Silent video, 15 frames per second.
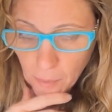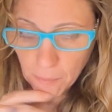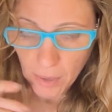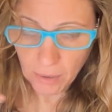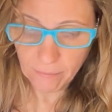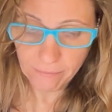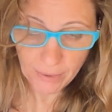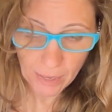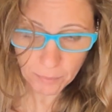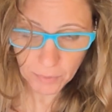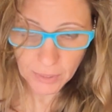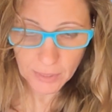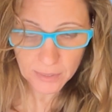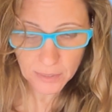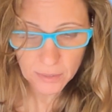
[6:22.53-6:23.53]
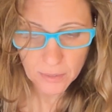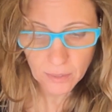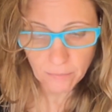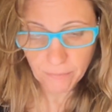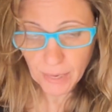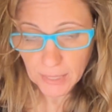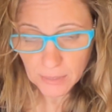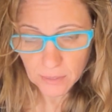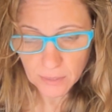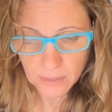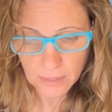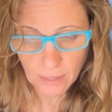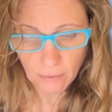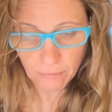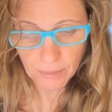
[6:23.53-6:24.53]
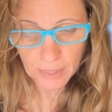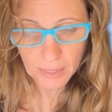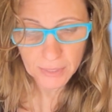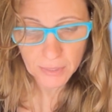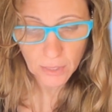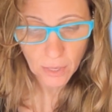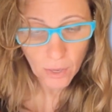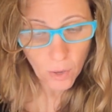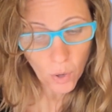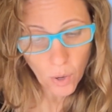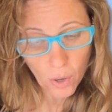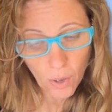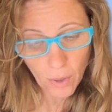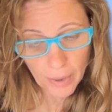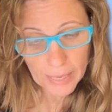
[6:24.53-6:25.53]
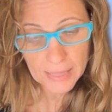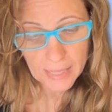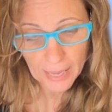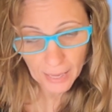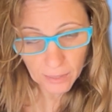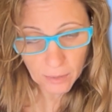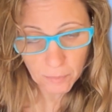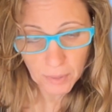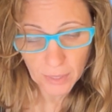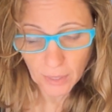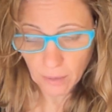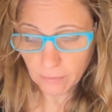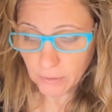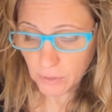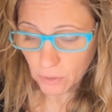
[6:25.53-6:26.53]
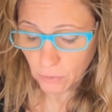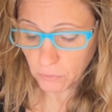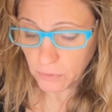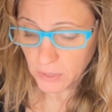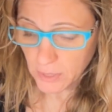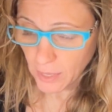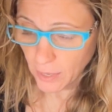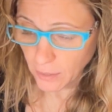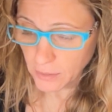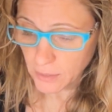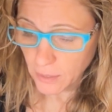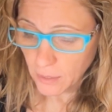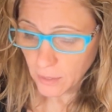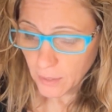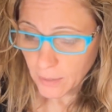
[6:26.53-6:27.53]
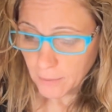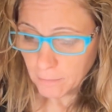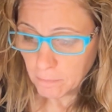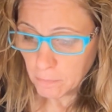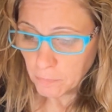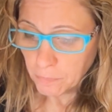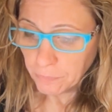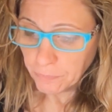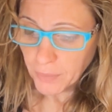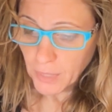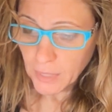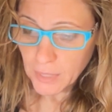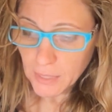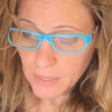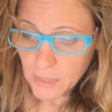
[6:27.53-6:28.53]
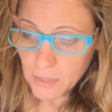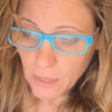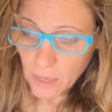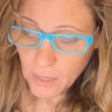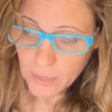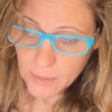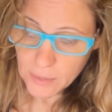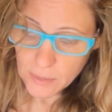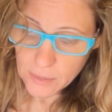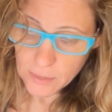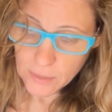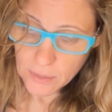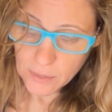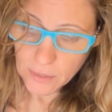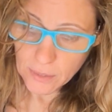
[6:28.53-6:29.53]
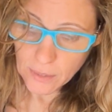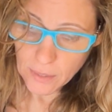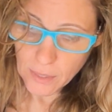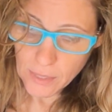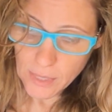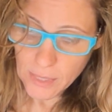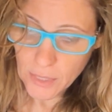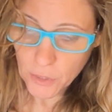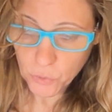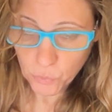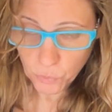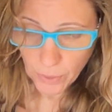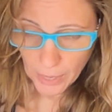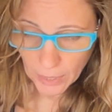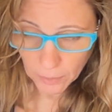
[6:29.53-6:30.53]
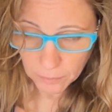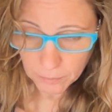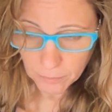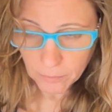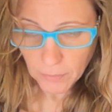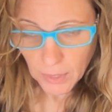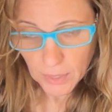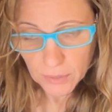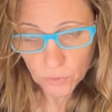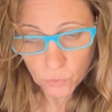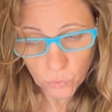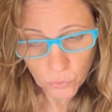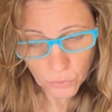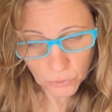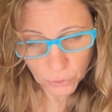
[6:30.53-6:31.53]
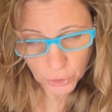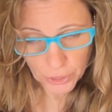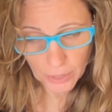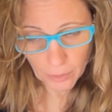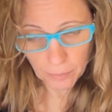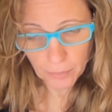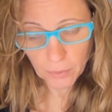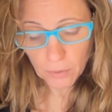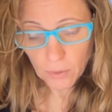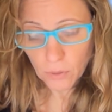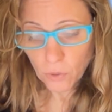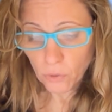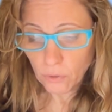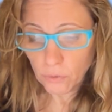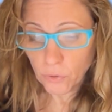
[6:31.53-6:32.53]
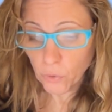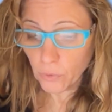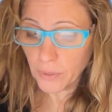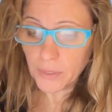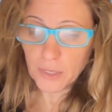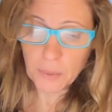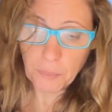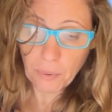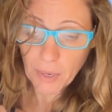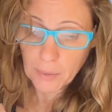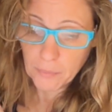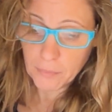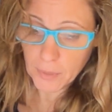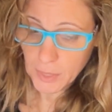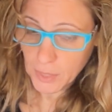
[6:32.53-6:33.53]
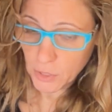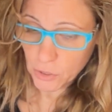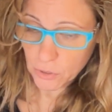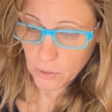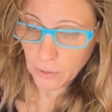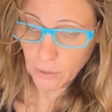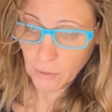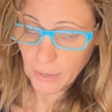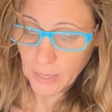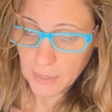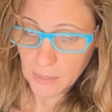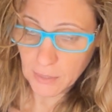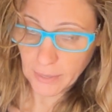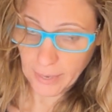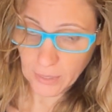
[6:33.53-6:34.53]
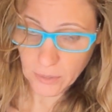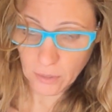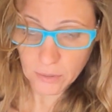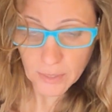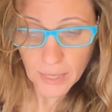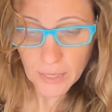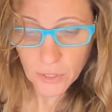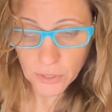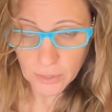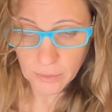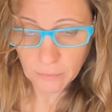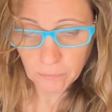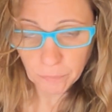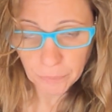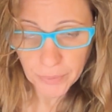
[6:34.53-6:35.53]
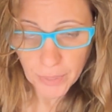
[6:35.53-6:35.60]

among family since it finds itself in the element of its own sect. It is not in its realm, as in rulership, nor is it prime minister, as in exaltation,